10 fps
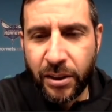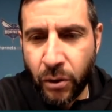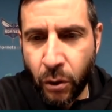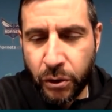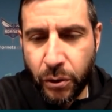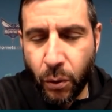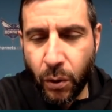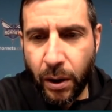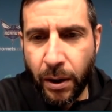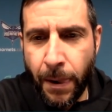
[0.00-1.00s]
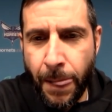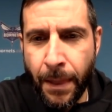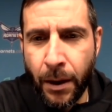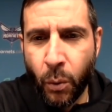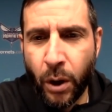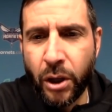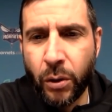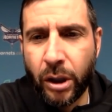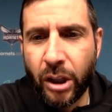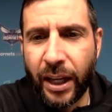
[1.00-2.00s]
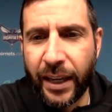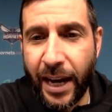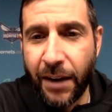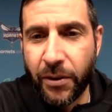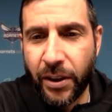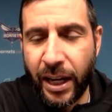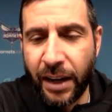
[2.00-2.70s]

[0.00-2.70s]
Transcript: still no score. What do you look like after that?